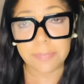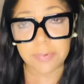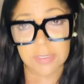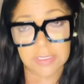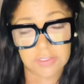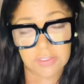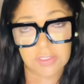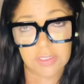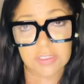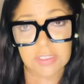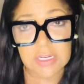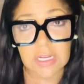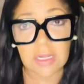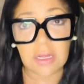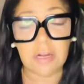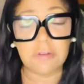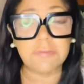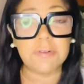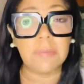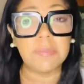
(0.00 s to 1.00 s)
Prince
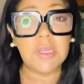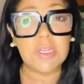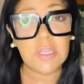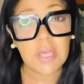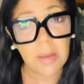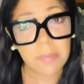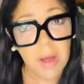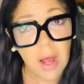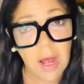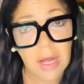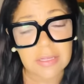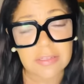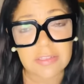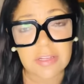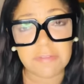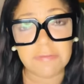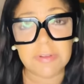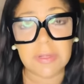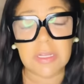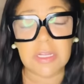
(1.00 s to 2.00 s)
Odinga from the
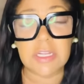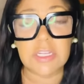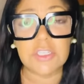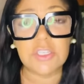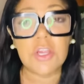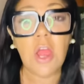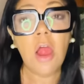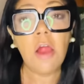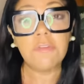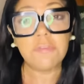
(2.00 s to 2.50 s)
Yabahansa village,